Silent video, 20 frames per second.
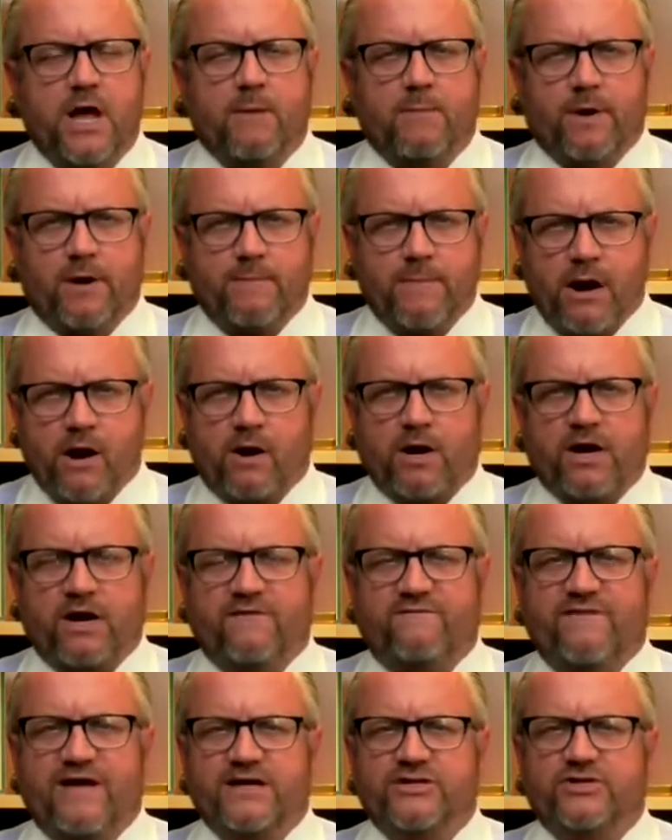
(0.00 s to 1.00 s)
But American
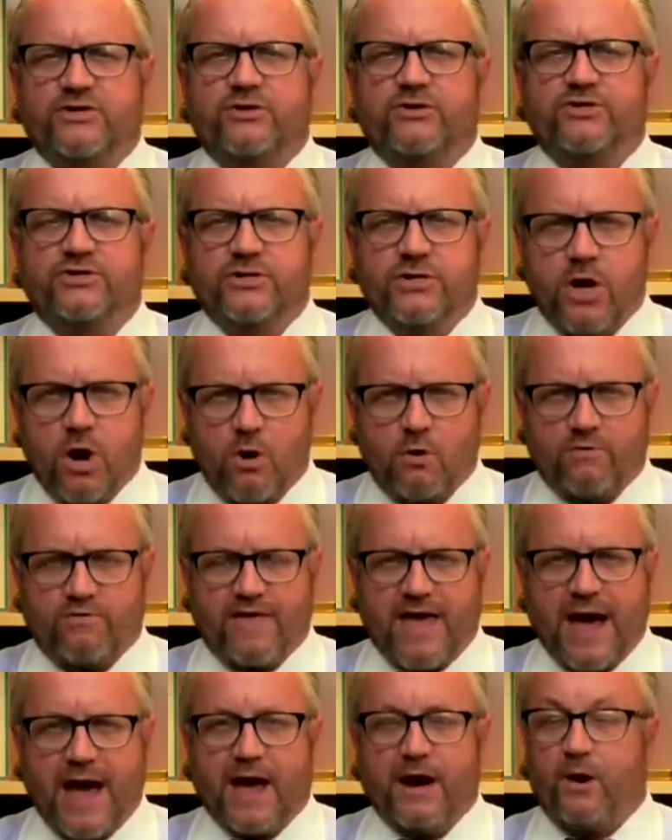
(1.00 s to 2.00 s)
investors know
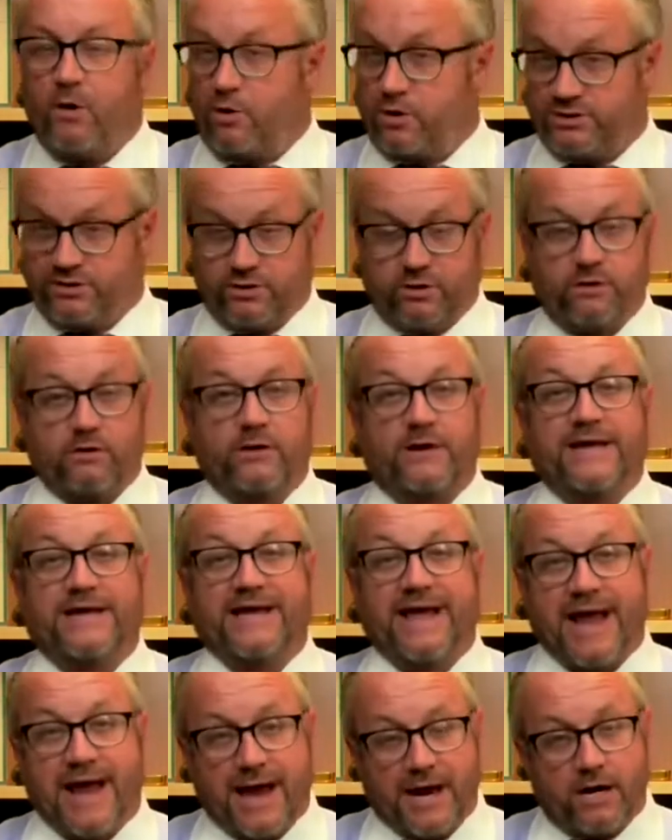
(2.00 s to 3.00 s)
that, or certainly
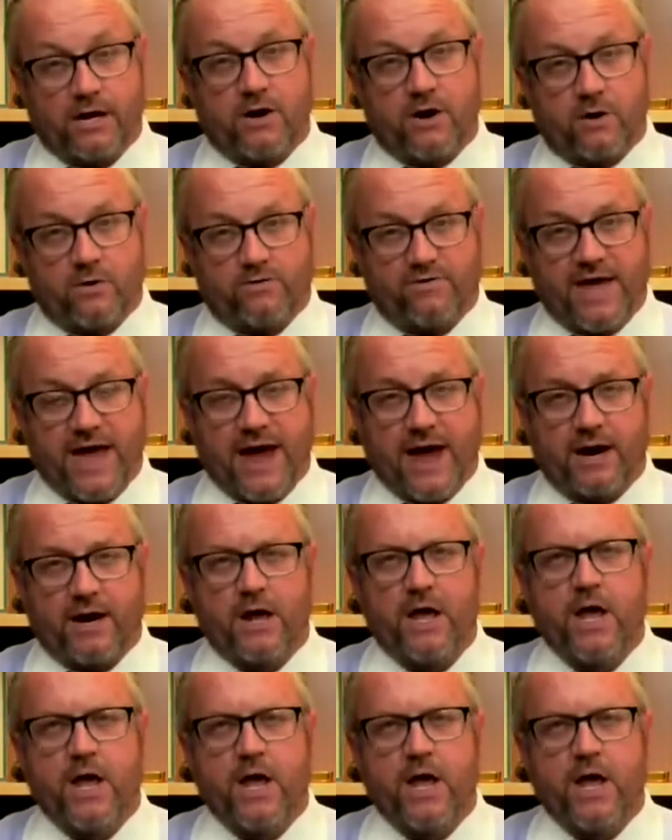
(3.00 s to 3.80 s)
can know that,